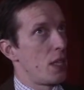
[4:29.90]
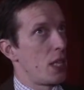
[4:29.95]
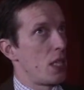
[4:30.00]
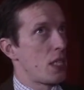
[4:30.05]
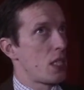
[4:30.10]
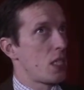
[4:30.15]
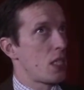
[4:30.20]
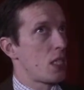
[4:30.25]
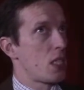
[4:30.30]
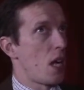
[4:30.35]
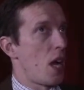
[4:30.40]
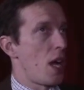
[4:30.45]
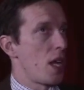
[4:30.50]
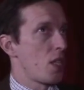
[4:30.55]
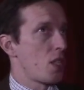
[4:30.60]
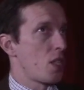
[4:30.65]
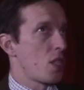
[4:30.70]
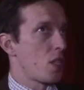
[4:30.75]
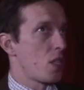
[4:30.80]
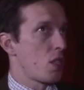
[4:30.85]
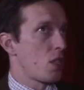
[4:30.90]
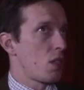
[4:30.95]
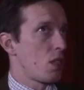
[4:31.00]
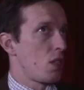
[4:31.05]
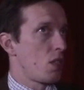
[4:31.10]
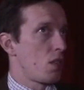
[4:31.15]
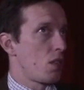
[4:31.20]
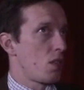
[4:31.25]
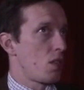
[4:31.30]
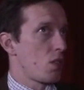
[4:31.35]
this ties
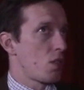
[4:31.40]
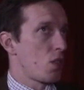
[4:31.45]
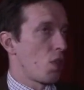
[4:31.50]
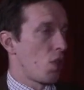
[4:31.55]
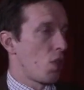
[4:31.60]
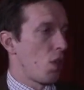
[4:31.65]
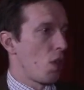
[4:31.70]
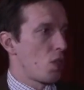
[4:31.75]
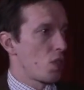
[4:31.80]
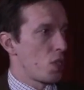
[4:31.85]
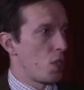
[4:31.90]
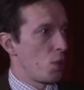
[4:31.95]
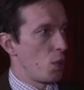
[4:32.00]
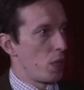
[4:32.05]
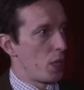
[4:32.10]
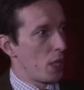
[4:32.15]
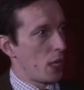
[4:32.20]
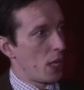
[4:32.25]
so closely